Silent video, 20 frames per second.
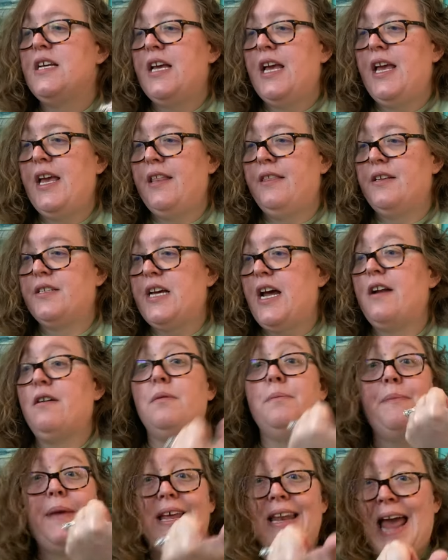in the title.
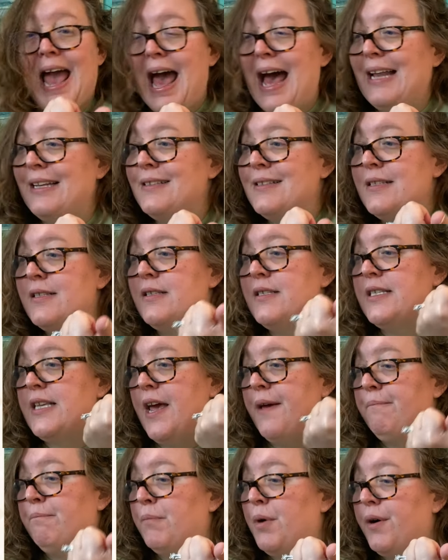Manhattans
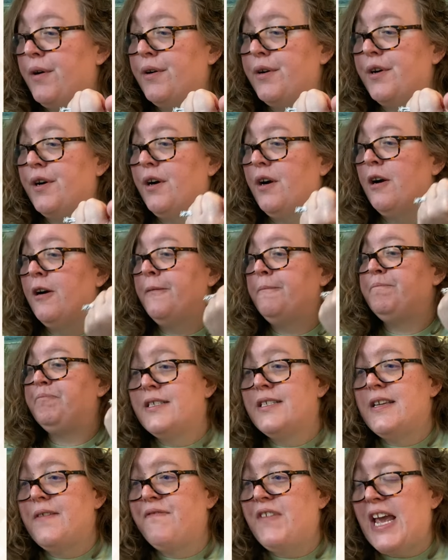and Murder,
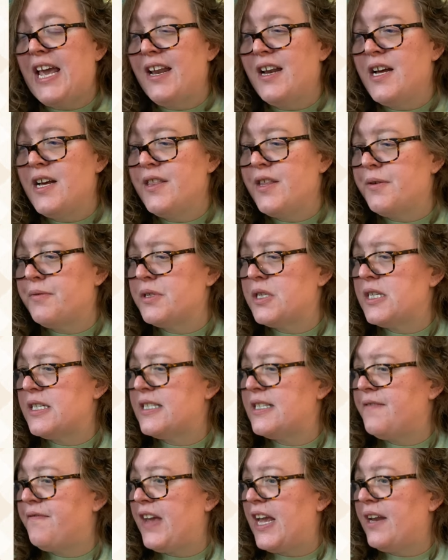Savannah, there was a
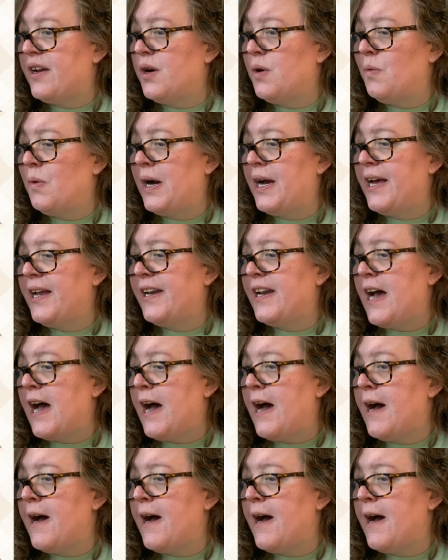Savannah one,